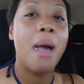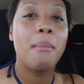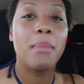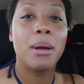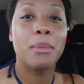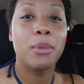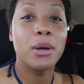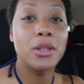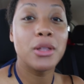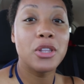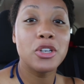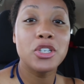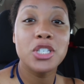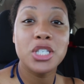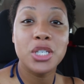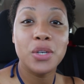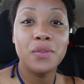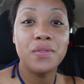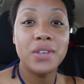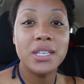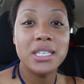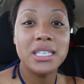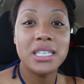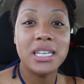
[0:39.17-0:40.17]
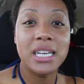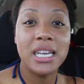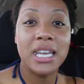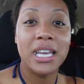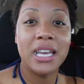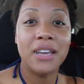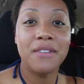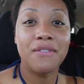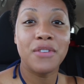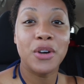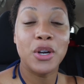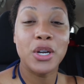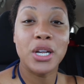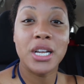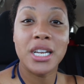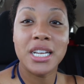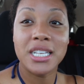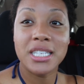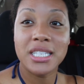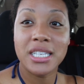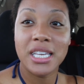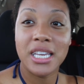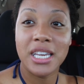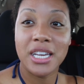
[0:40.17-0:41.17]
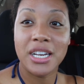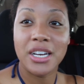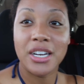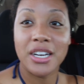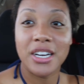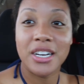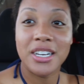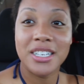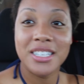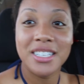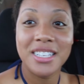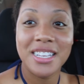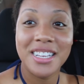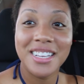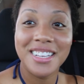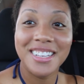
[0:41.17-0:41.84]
My brother's still visiting. Vernon is here.